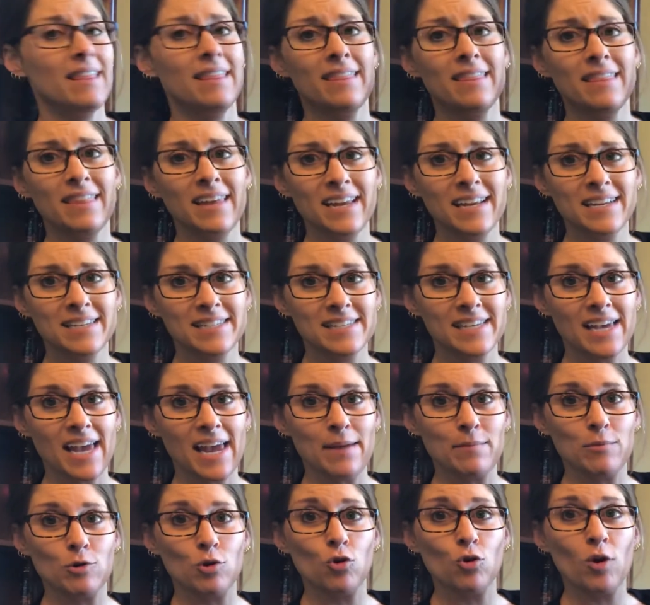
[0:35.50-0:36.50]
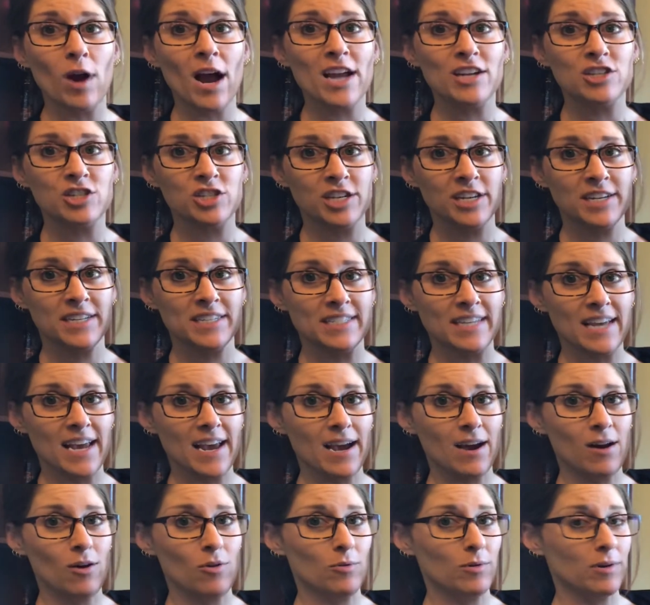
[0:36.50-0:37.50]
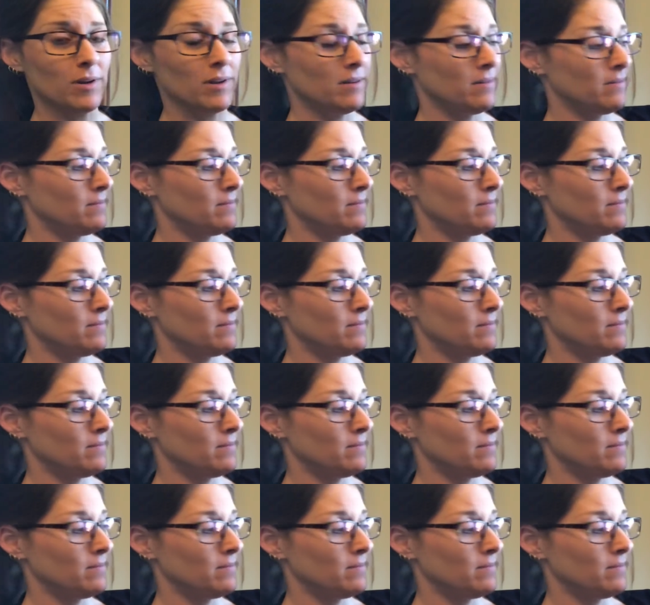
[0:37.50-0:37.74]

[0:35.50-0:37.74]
things came crashing down.